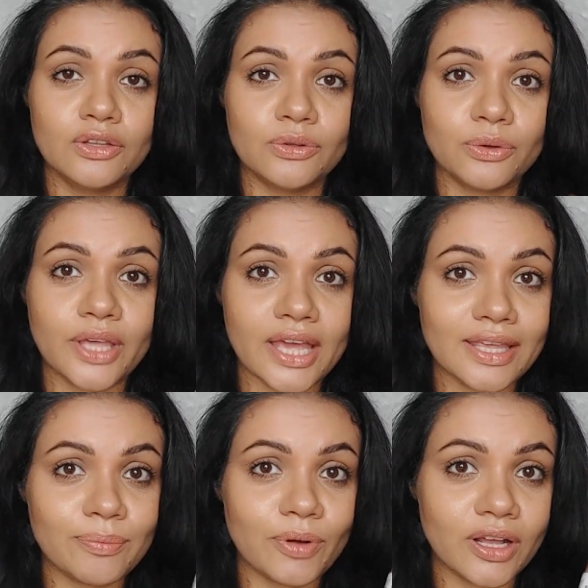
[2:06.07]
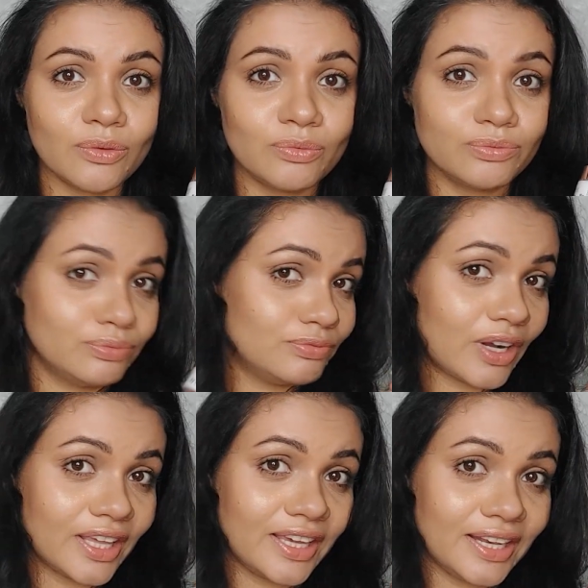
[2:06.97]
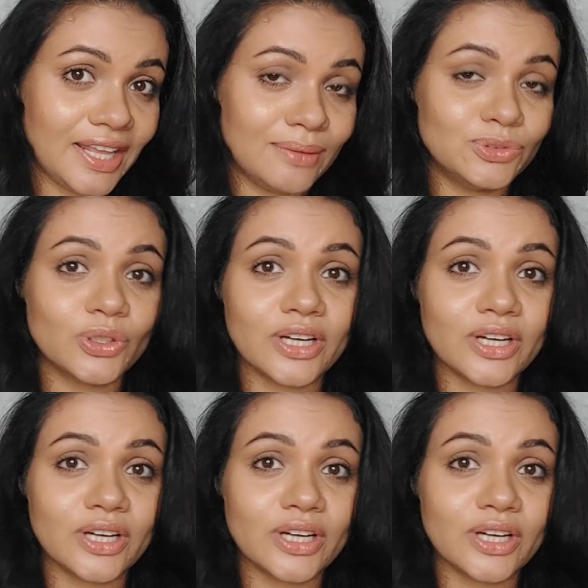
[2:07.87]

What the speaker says: So kya ye product baki claim jo